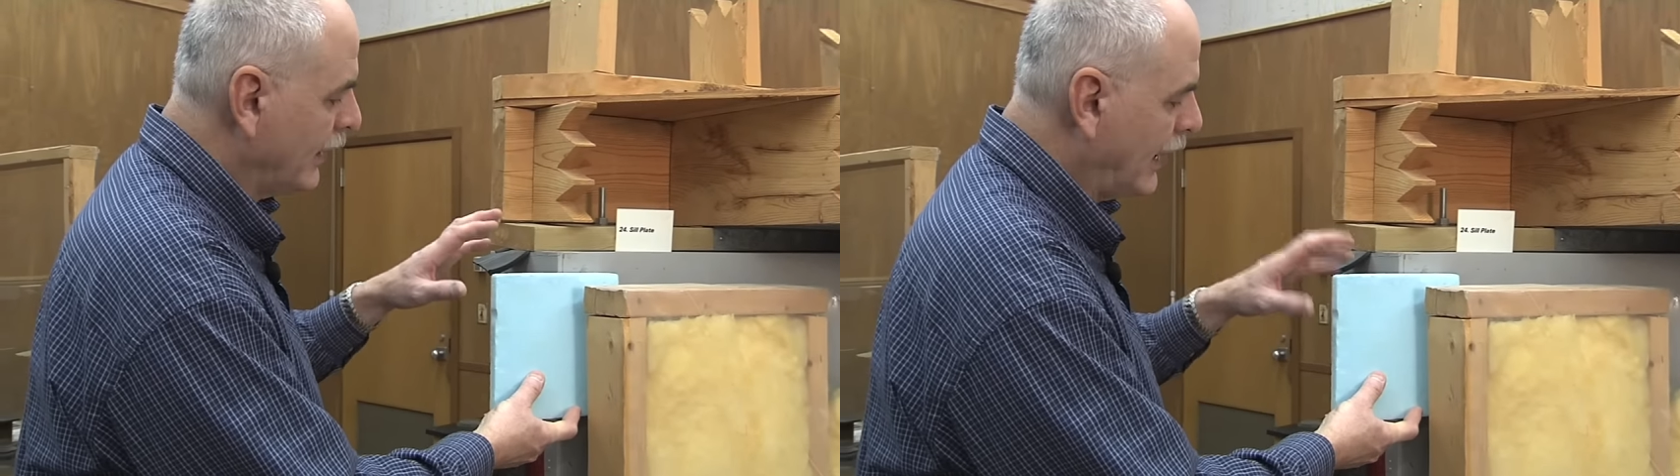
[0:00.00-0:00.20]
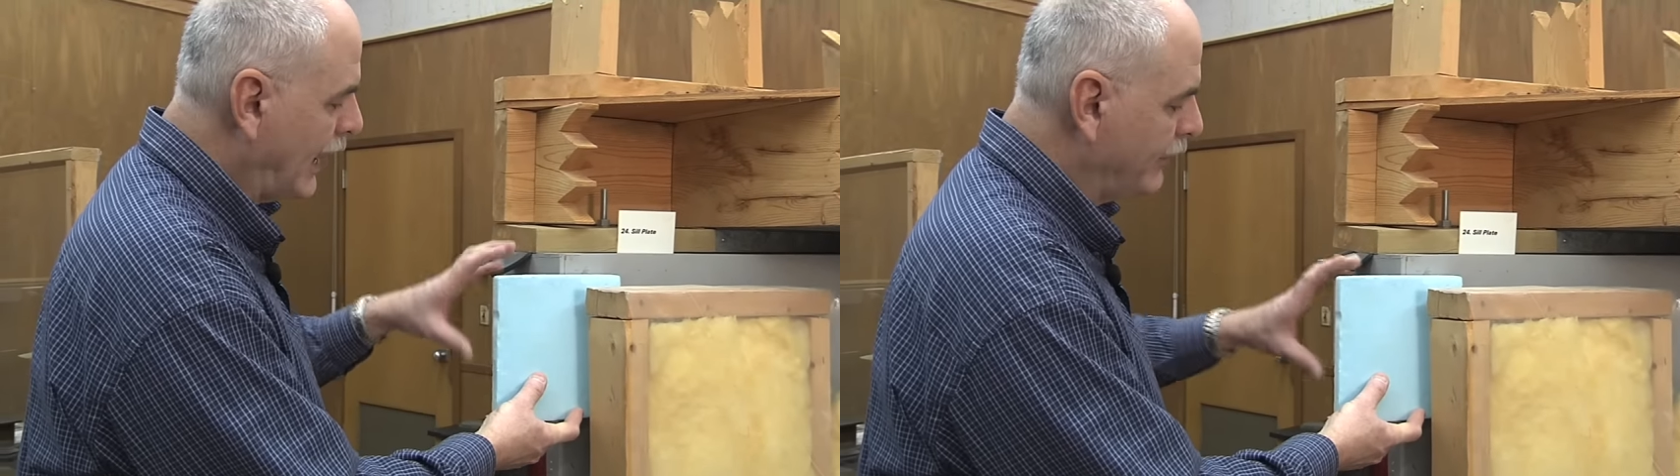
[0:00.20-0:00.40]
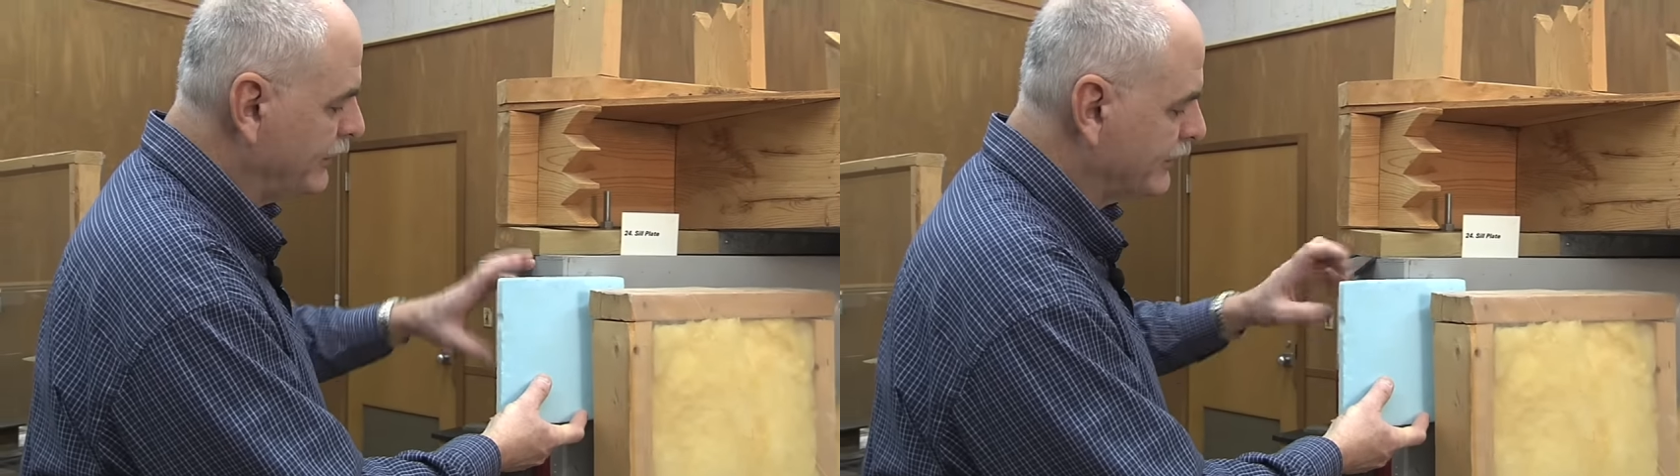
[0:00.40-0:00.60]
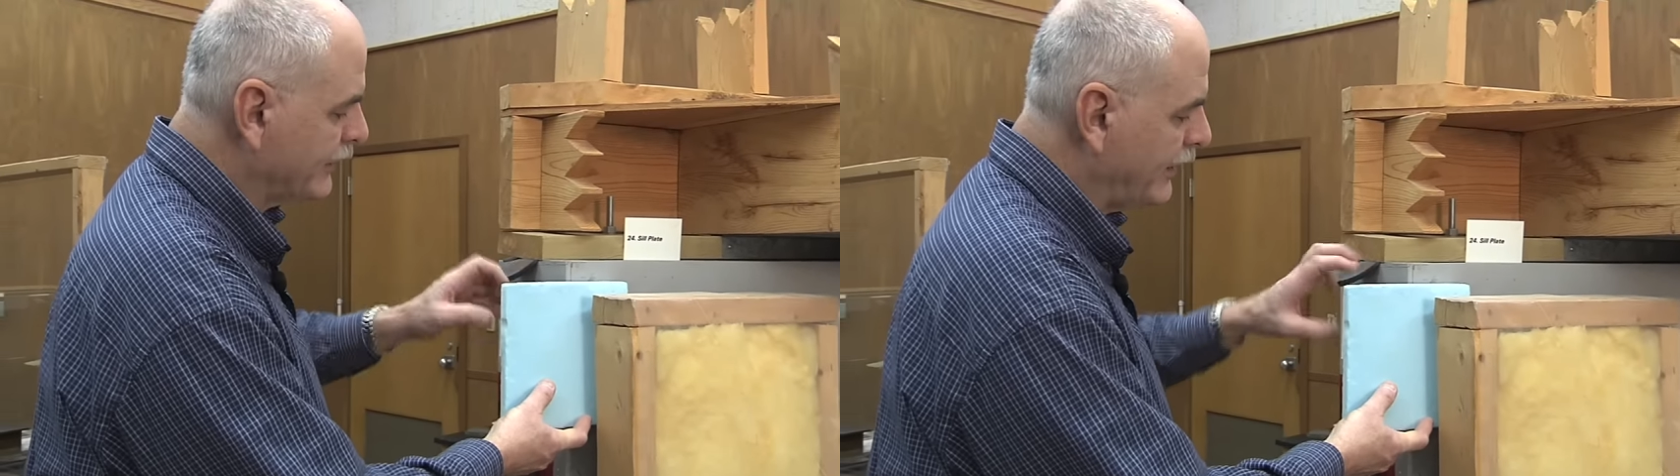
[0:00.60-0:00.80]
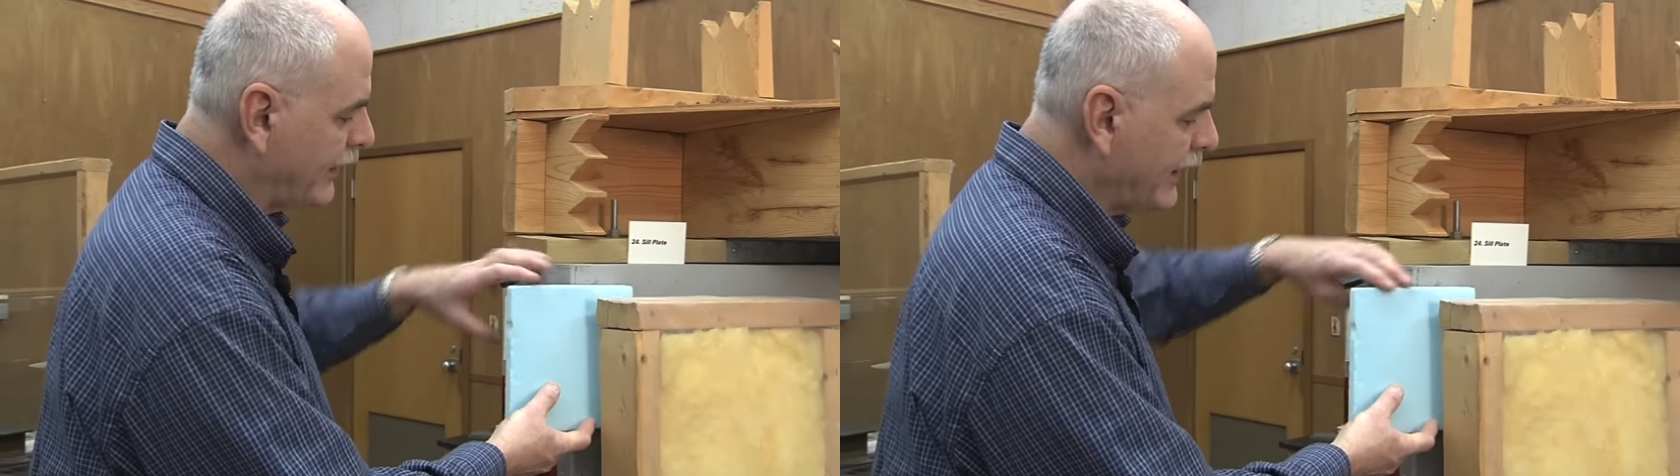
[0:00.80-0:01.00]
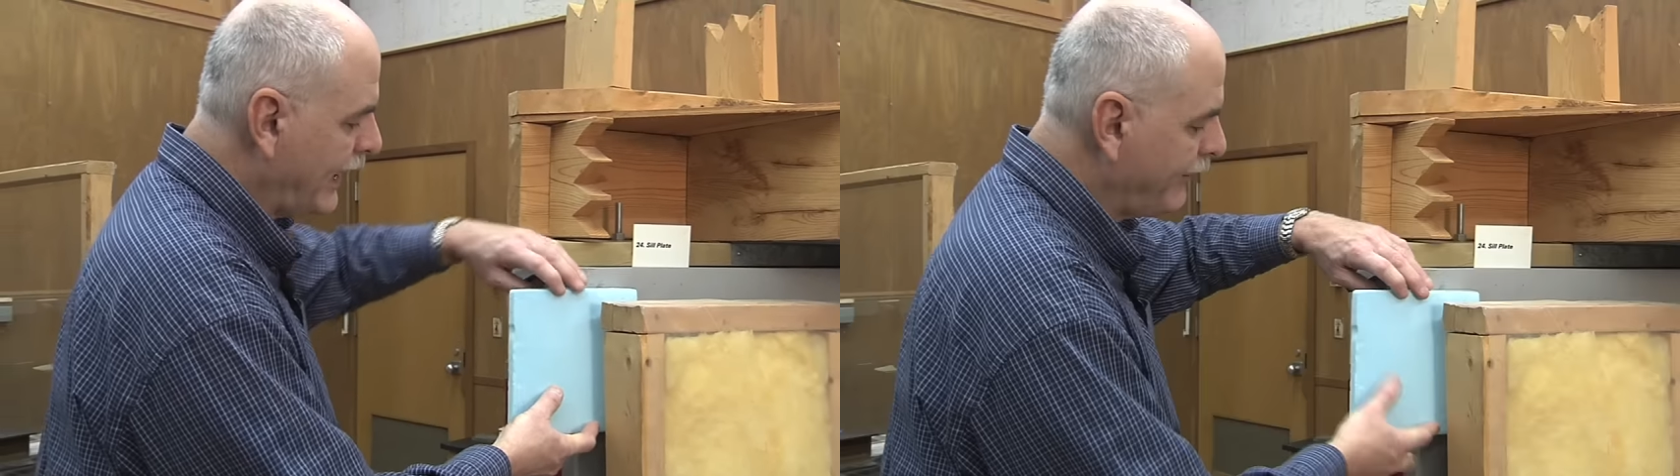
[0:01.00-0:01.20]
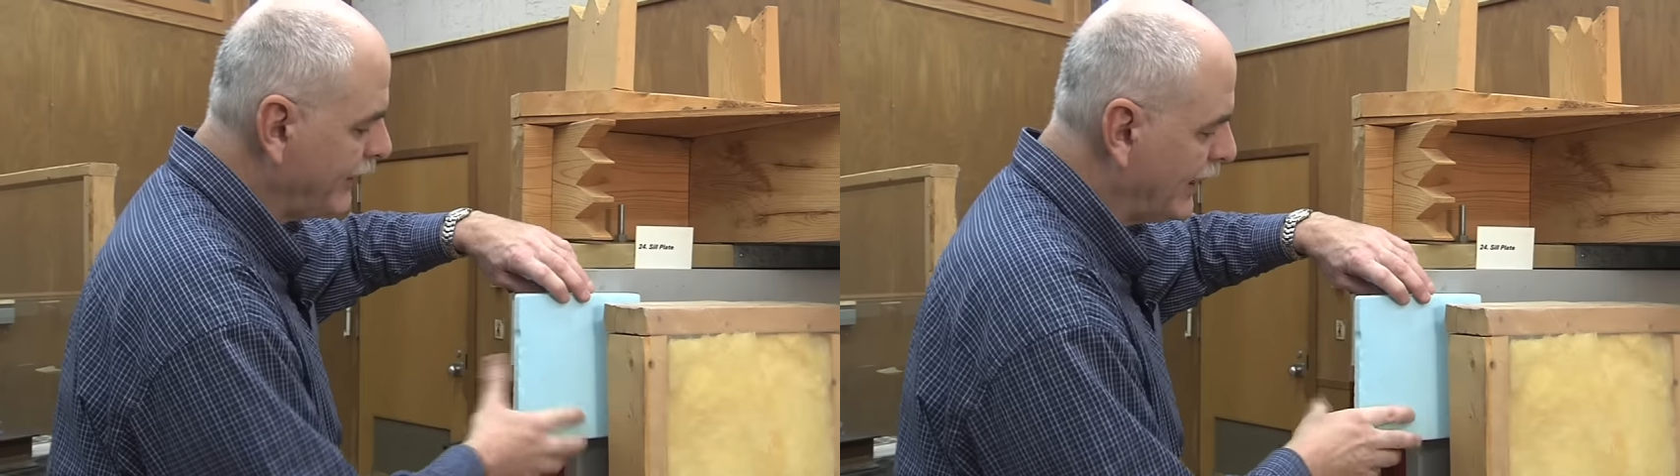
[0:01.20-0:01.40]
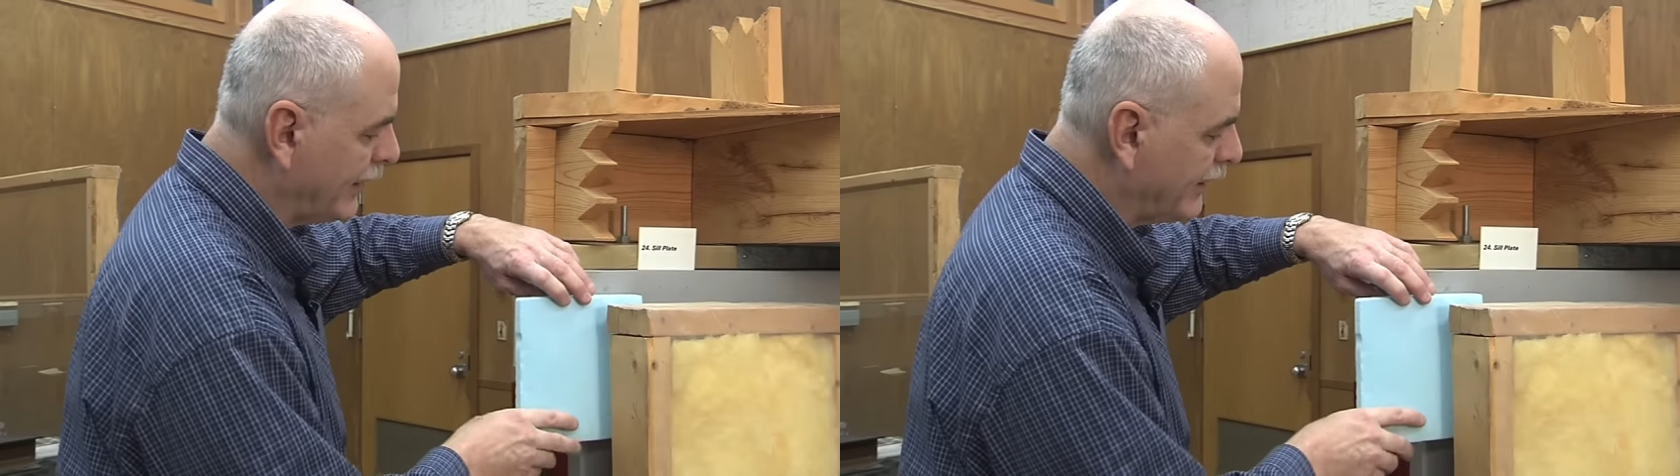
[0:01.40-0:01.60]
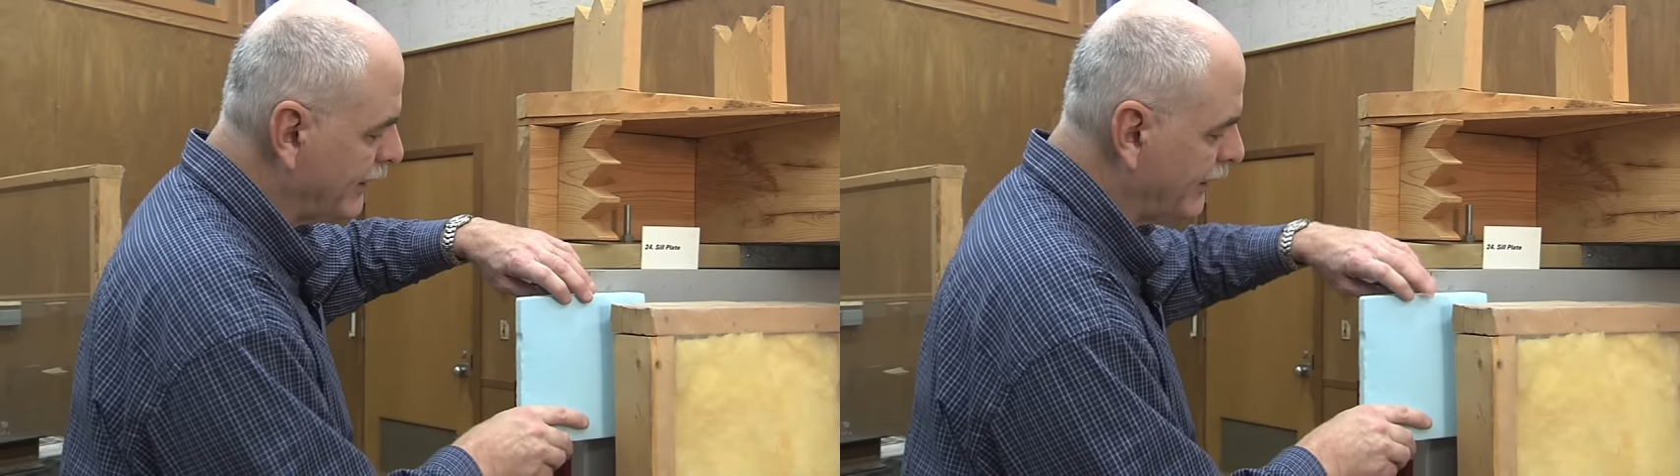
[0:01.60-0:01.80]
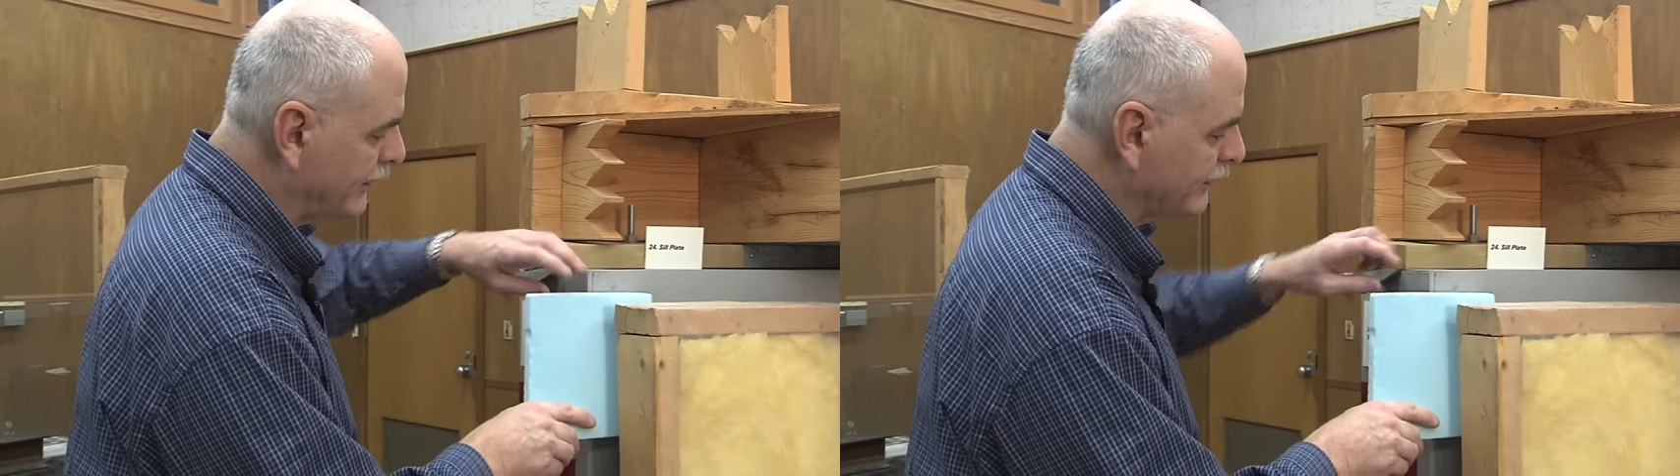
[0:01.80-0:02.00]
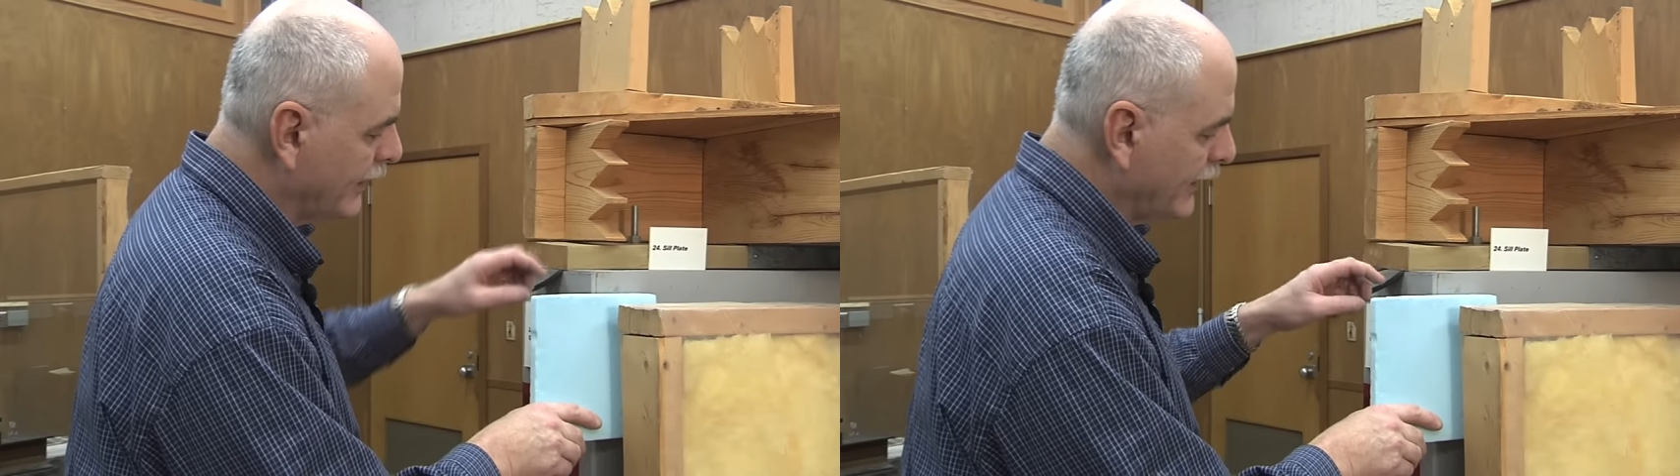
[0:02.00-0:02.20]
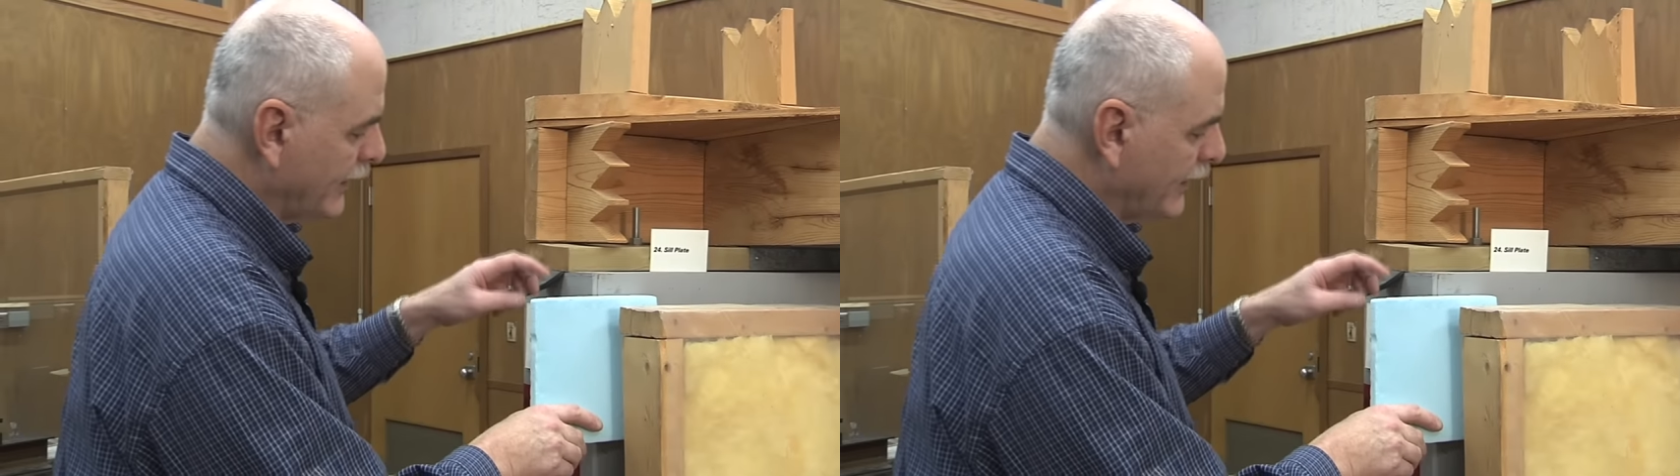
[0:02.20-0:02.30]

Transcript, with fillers: I would just say the caveat here is